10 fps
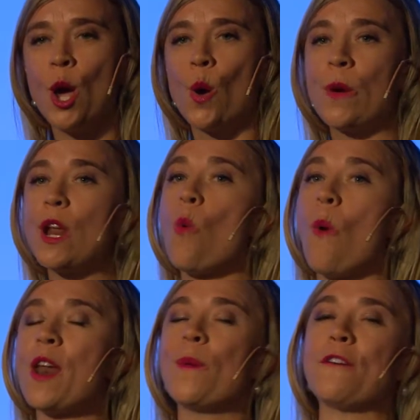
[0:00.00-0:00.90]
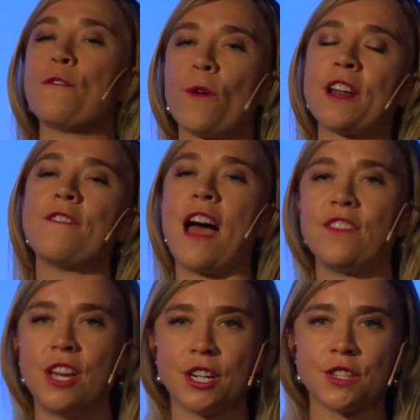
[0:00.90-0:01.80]
We don't want to wait 45
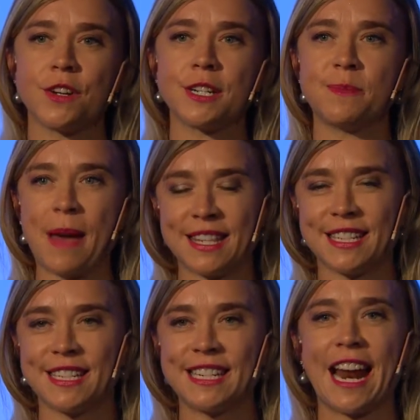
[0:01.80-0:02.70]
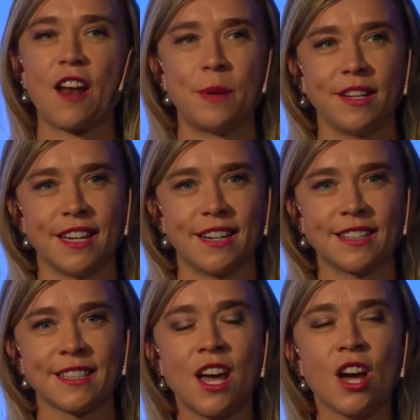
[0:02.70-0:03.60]
years for asbestos to get out of
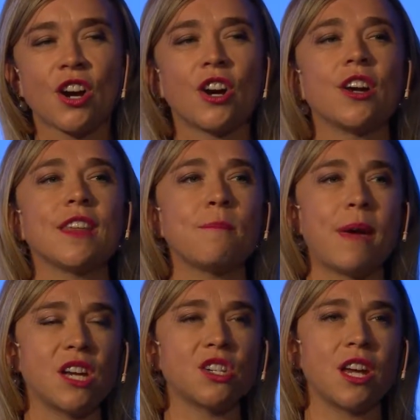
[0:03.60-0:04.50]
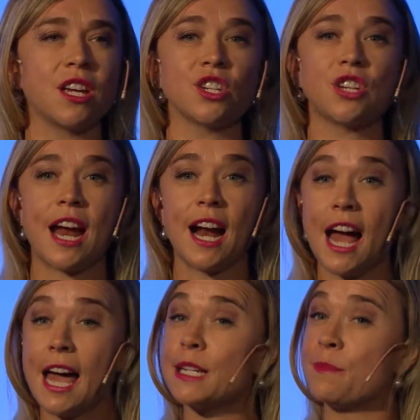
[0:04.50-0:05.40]
buildings. Currently, Beijing and
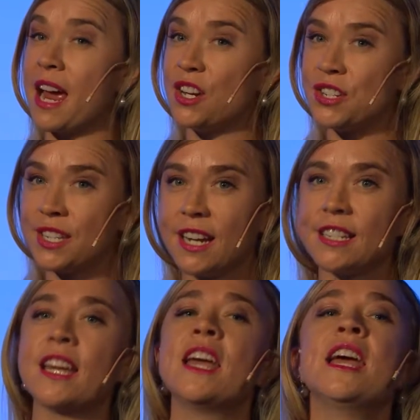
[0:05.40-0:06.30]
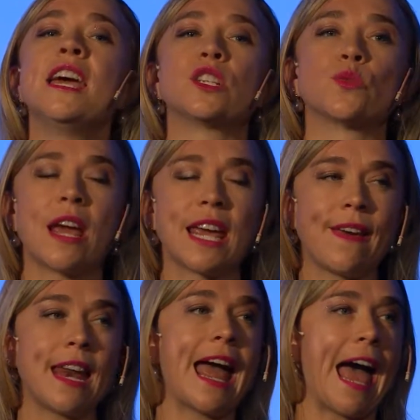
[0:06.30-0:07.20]
Shanghai, to my understanding, it is
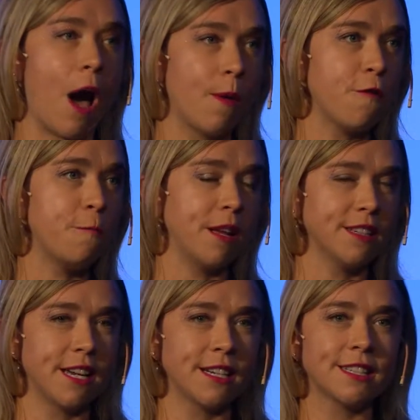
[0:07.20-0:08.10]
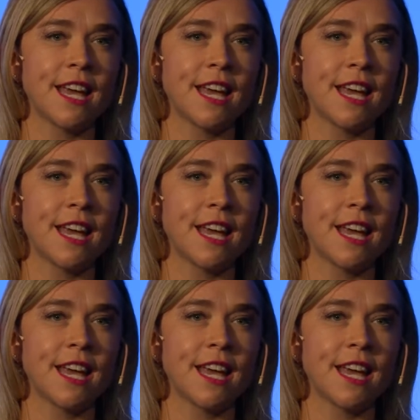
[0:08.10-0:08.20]
regulated out of buildings.